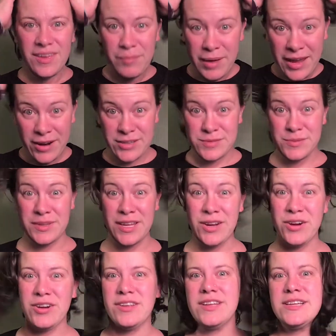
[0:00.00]
My hair is really
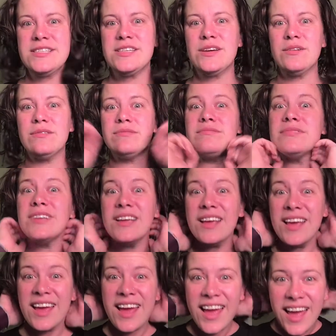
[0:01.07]
curly too.
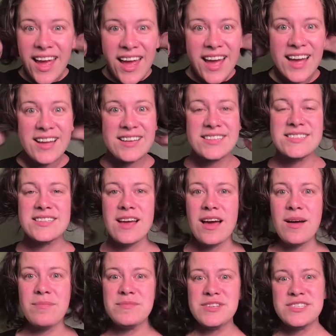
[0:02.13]
And
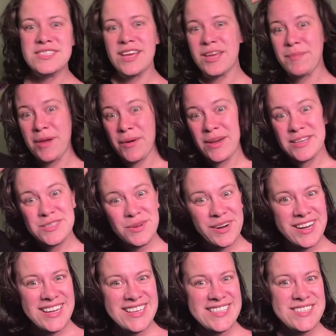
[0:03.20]
um, just tell you my quick
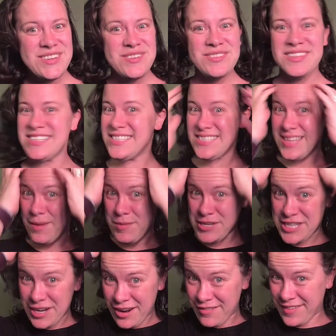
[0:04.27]
story. So this is how
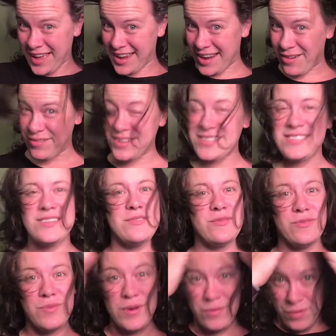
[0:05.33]
much hair I've got now. It's
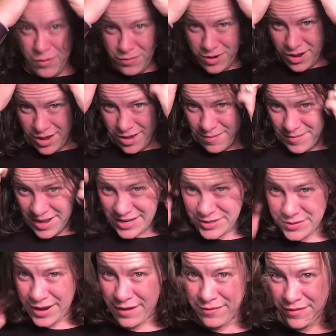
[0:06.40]
regrown. Um, I
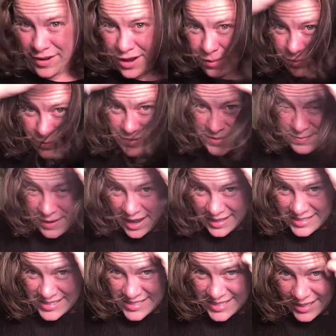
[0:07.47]
do have a couple of
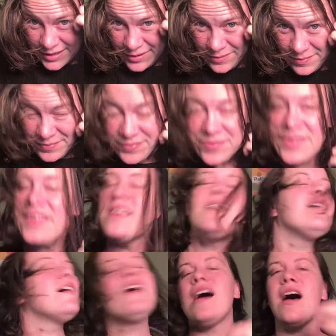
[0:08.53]
spots still,
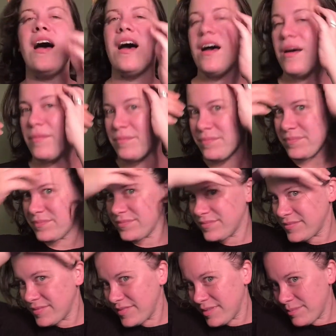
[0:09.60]
um,
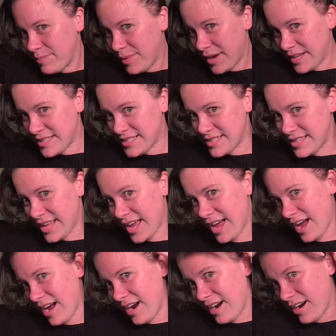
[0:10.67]
but
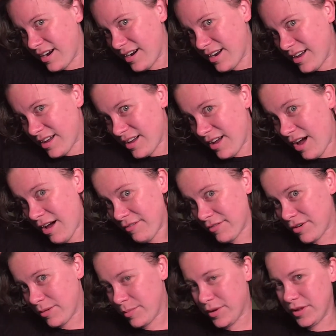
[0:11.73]
they are
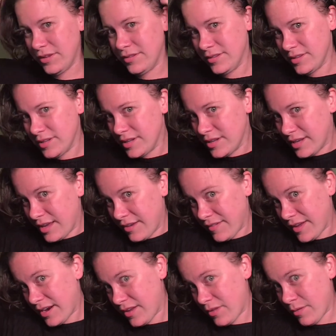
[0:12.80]
coverable.
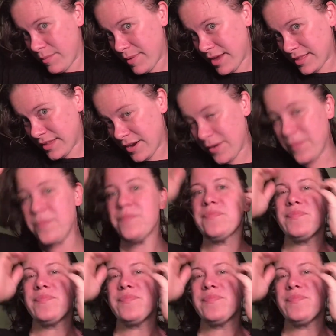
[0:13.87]
We got another one back there.